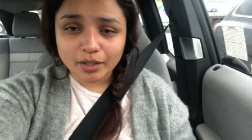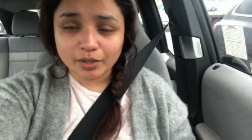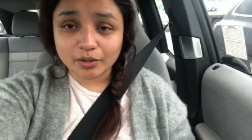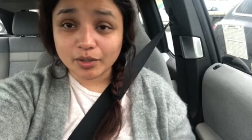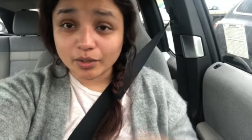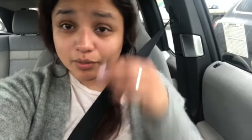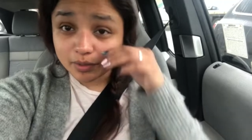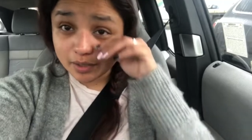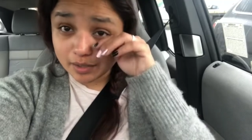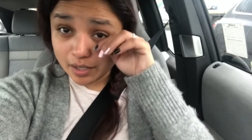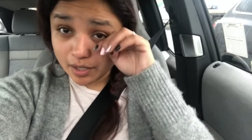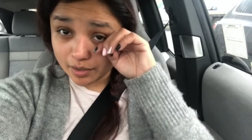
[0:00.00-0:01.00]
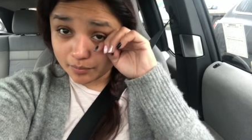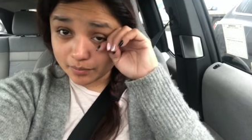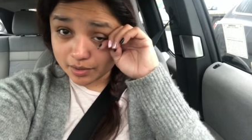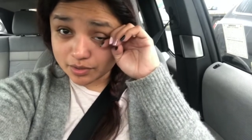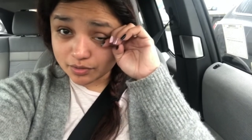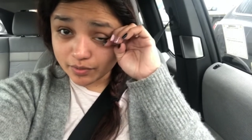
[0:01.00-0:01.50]
I know I look like a hot
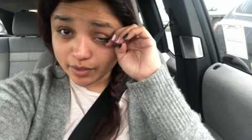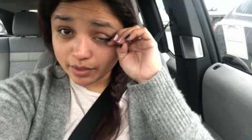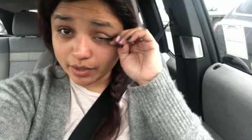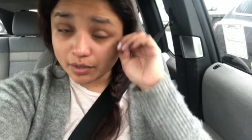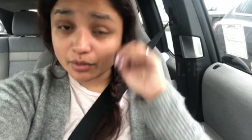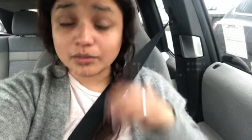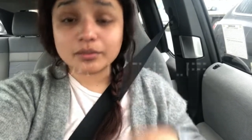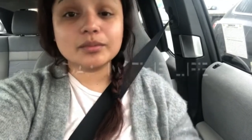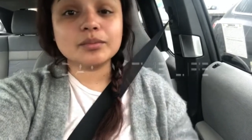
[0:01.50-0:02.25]
mess right now,